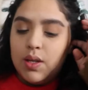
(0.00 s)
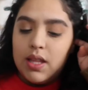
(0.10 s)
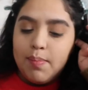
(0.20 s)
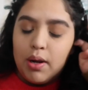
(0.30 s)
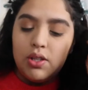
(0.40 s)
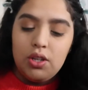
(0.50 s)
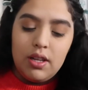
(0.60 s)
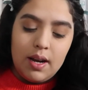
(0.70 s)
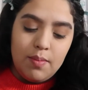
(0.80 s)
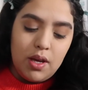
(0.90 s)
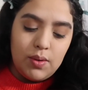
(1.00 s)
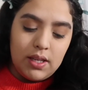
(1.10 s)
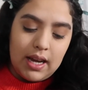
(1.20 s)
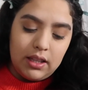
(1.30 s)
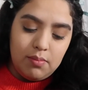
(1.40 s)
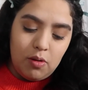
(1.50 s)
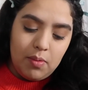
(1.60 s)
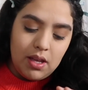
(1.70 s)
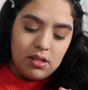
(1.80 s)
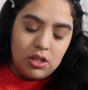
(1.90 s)
the bronzer that I'm using at the
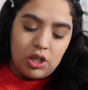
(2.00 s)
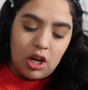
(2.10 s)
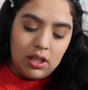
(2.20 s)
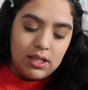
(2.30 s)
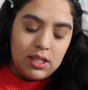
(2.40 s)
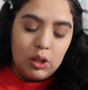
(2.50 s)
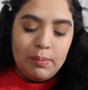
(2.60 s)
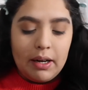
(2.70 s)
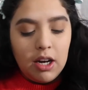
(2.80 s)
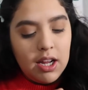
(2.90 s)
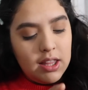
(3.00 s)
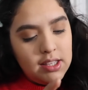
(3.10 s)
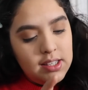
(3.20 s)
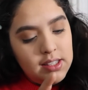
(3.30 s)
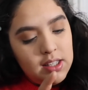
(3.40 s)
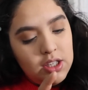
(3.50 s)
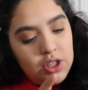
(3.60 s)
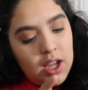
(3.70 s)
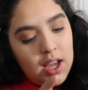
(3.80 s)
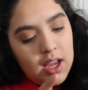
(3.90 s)
moment is the Charlotte Tilbury. This is in the
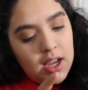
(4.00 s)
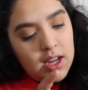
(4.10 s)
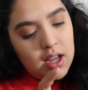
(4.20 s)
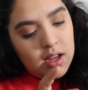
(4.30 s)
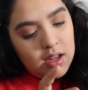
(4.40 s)
shade